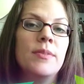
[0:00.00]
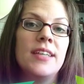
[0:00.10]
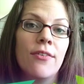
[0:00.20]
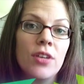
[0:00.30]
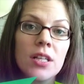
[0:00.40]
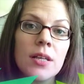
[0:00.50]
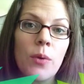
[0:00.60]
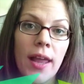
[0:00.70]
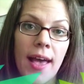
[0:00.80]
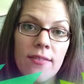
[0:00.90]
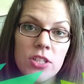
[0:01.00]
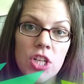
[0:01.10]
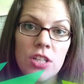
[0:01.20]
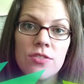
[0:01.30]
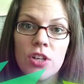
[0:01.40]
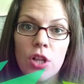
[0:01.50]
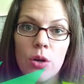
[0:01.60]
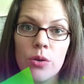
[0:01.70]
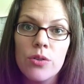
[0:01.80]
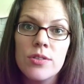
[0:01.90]
Definitely want to have a change of
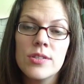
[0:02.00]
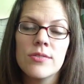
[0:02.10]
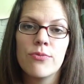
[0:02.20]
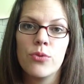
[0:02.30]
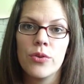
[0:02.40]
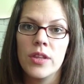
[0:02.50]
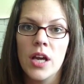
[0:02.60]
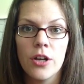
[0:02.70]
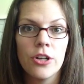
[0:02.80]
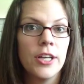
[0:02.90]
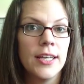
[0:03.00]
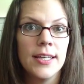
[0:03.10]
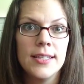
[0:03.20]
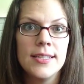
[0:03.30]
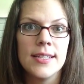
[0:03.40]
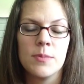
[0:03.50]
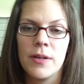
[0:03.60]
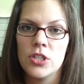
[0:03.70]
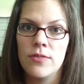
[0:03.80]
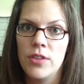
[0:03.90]
clothes for the younger kids,
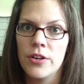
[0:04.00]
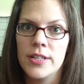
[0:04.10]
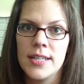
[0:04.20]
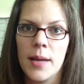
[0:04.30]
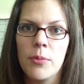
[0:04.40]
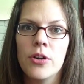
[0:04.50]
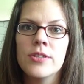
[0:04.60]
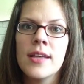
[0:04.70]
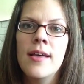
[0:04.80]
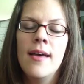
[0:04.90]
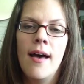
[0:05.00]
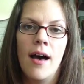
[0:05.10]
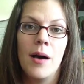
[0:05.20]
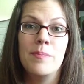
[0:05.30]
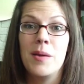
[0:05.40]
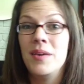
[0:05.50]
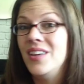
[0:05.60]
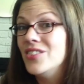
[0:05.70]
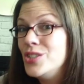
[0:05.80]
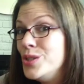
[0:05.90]
especially if they're in diapers. Maybe
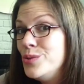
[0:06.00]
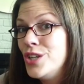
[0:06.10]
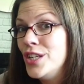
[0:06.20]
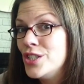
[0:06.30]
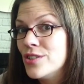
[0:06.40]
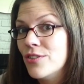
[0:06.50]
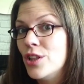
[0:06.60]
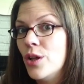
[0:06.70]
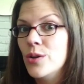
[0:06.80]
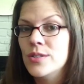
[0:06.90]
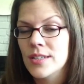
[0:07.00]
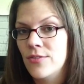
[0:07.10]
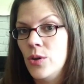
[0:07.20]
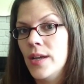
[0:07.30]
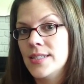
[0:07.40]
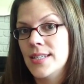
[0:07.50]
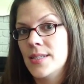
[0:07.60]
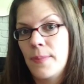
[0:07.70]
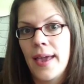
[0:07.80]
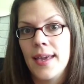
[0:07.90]
even 2 changes of clothes if you
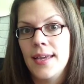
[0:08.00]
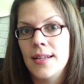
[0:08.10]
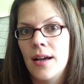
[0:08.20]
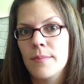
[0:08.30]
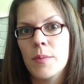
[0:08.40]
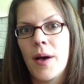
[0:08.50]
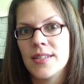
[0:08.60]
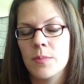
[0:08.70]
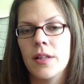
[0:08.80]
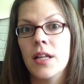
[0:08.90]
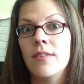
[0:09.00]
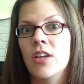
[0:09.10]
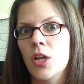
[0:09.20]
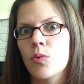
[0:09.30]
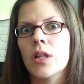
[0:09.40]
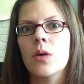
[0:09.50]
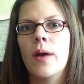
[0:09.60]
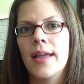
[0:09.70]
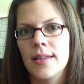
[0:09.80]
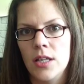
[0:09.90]
anticipate the possibility of getting really
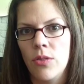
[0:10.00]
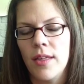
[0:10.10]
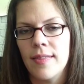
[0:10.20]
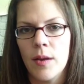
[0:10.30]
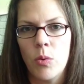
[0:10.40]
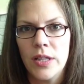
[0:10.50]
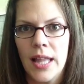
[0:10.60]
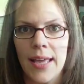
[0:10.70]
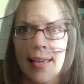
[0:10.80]
wet. You think they wouldn't like.